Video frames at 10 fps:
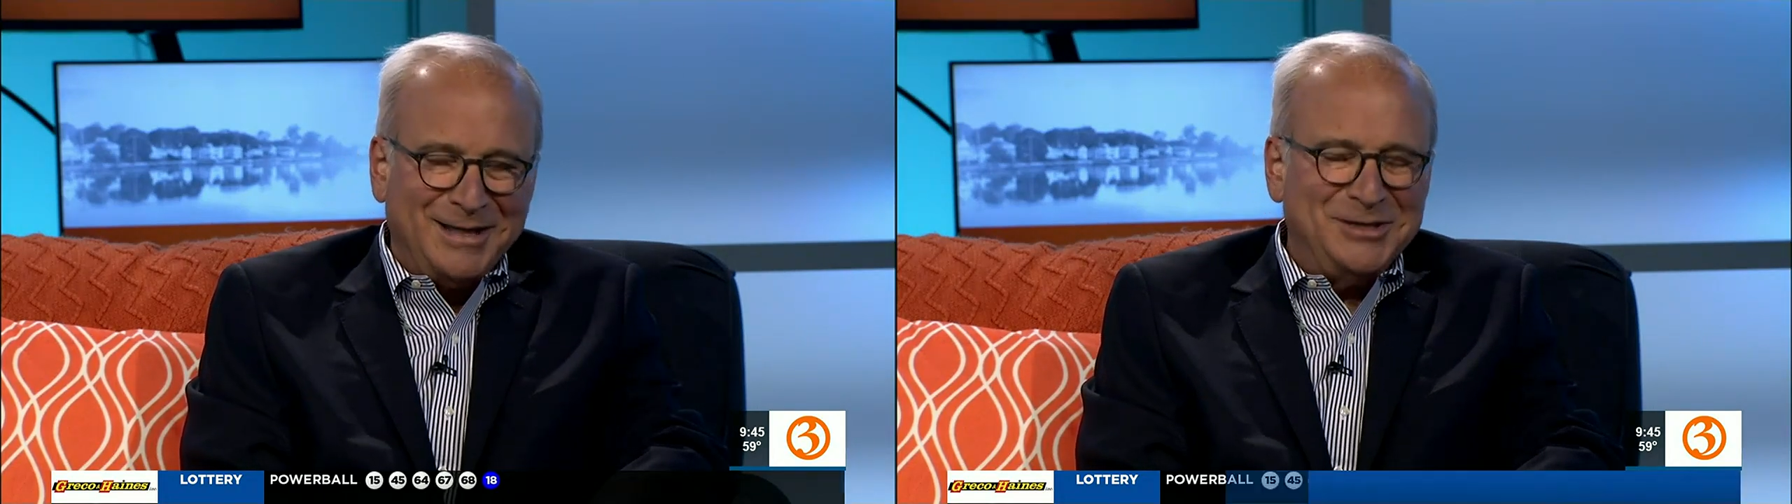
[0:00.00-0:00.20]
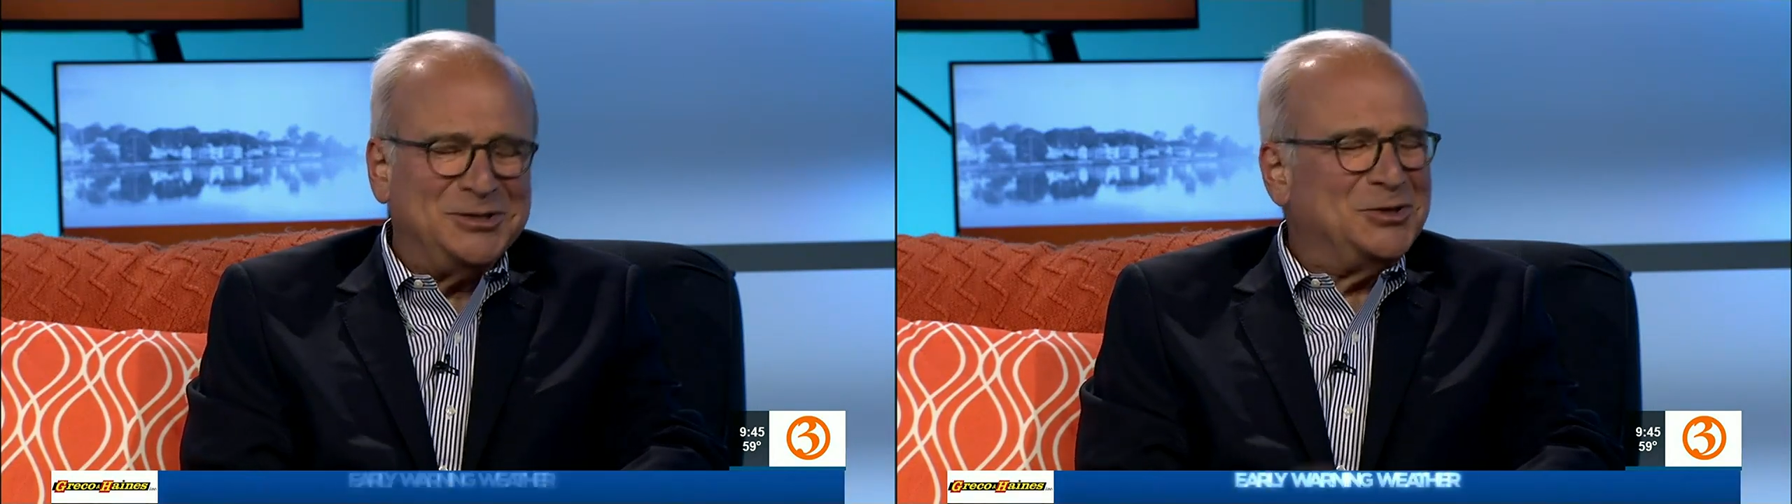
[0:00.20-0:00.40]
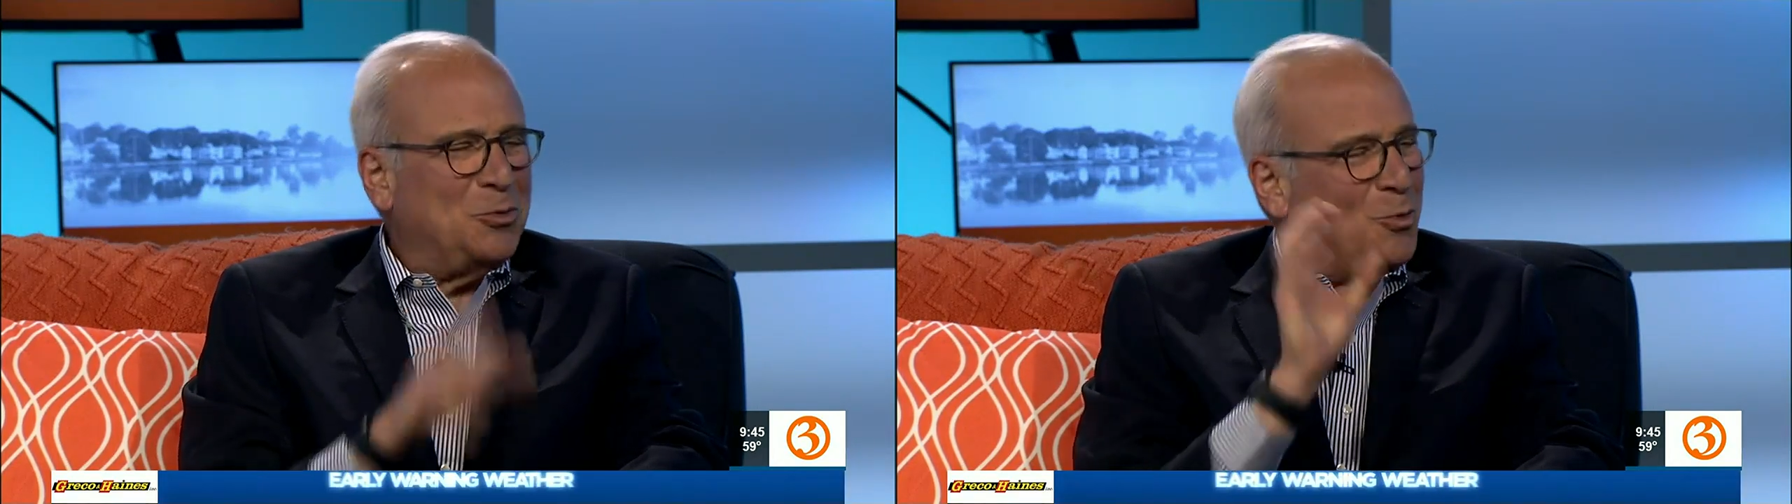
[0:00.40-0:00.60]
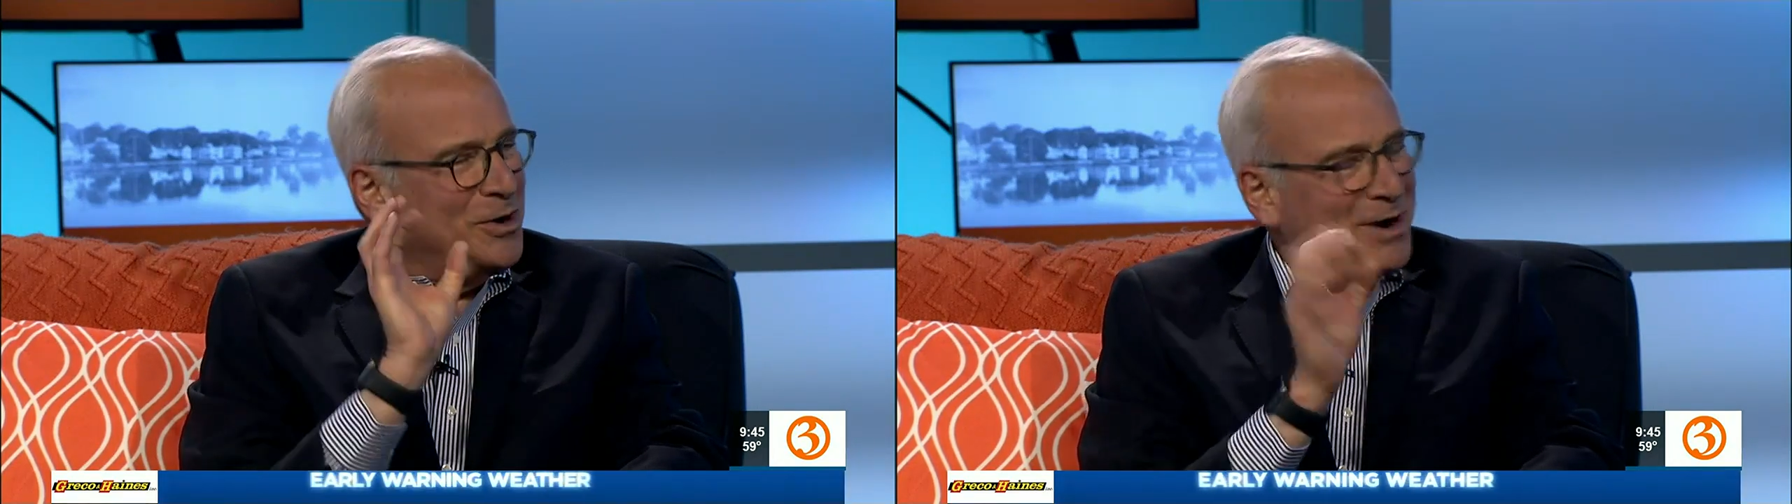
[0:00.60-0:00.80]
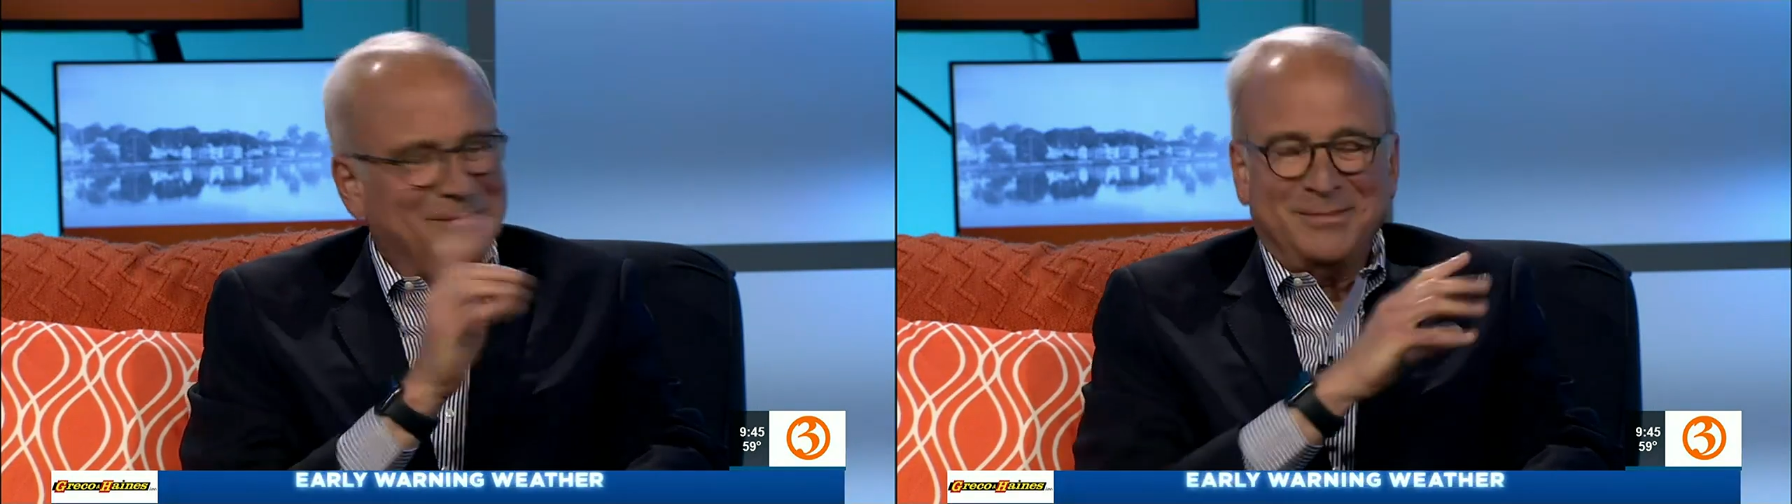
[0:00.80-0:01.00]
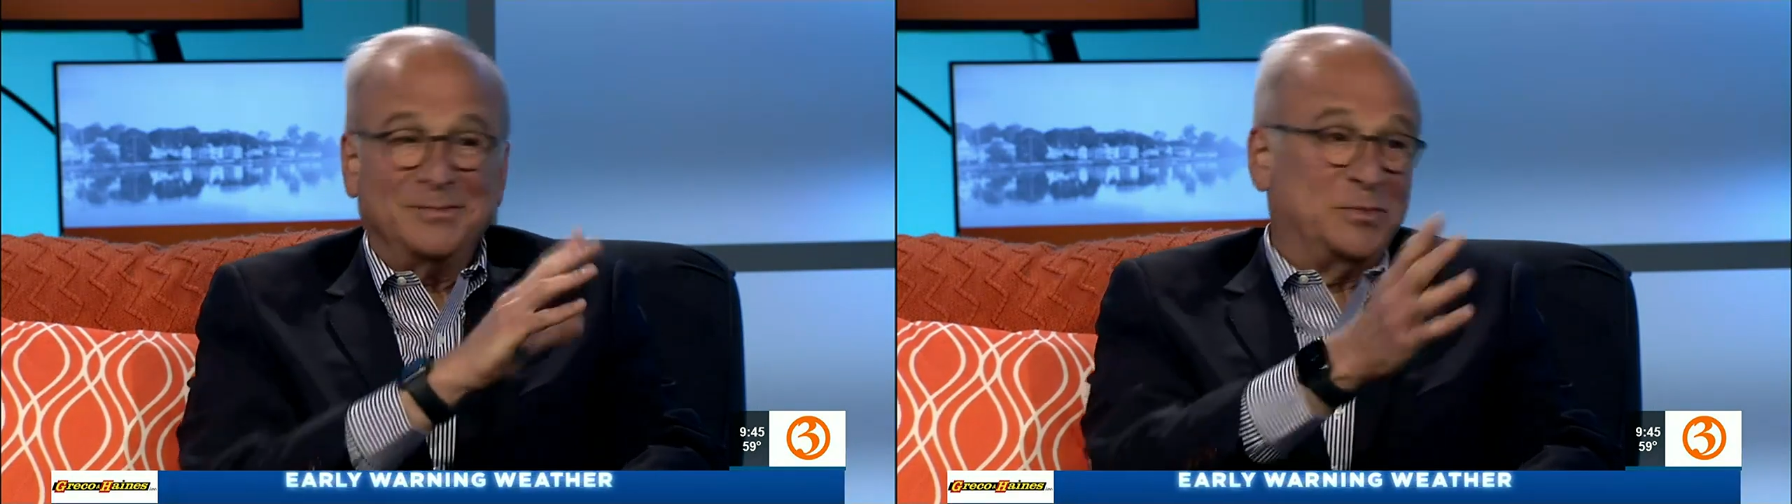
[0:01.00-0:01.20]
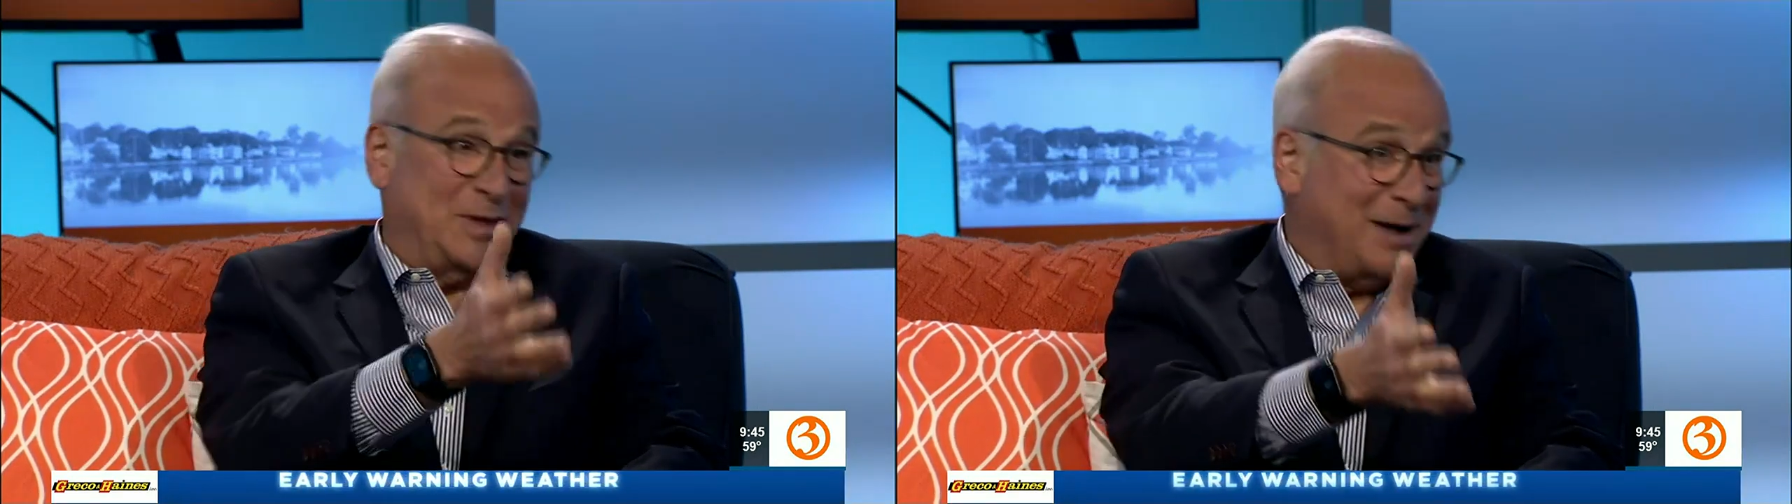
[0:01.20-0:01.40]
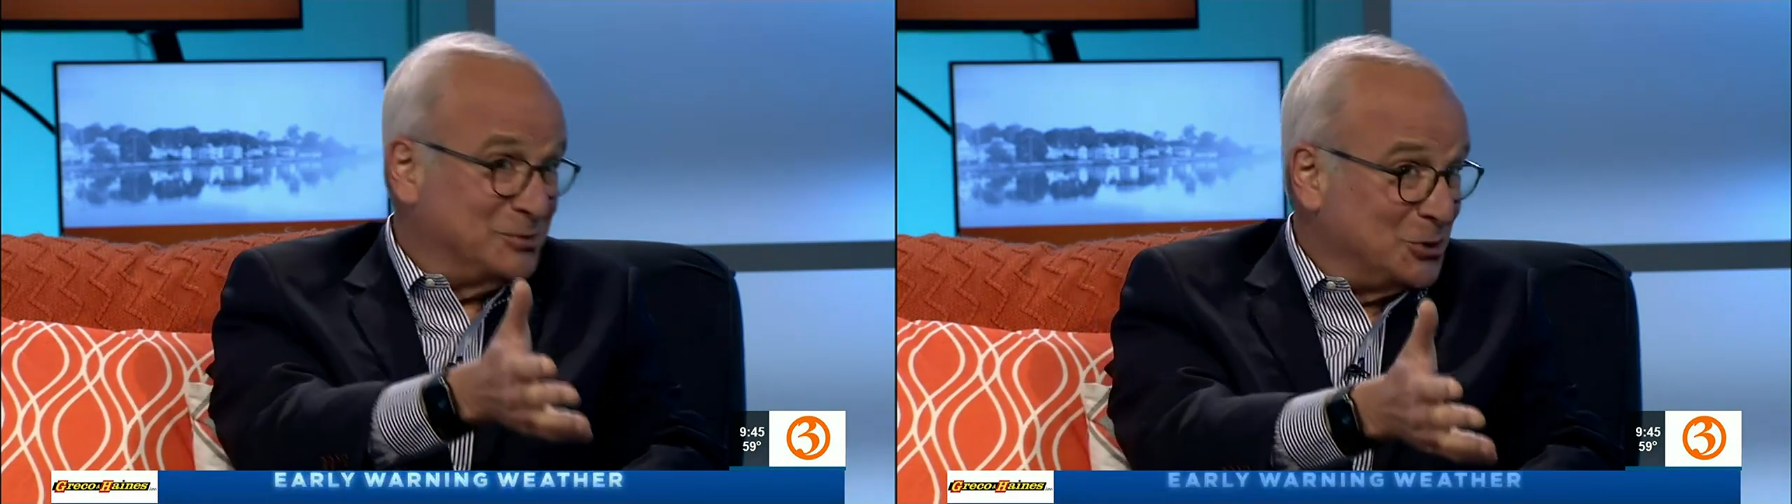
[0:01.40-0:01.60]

This is a one I'm